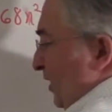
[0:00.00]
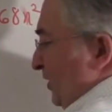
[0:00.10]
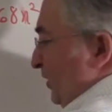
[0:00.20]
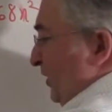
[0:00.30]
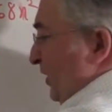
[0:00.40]

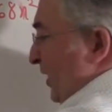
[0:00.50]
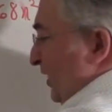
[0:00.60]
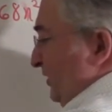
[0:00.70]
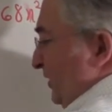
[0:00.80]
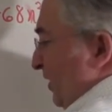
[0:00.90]
You're going to
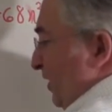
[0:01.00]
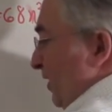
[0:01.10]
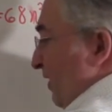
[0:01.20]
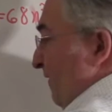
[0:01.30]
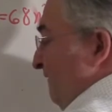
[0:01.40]
get
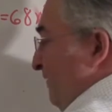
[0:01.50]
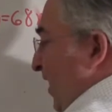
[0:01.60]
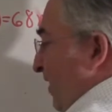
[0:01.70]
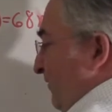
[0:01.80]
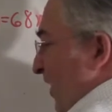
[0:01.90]

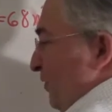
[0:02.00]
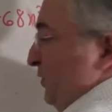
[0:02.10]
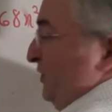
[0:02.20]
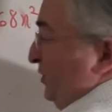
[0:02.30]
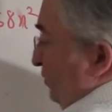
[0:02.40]
5
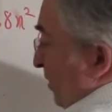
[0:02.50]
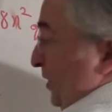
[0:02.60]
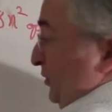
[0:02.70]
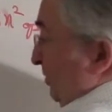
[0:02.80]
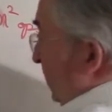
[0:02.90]
hours is
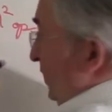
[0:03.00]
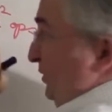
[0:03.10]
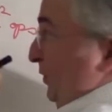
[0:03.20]
300 minutes,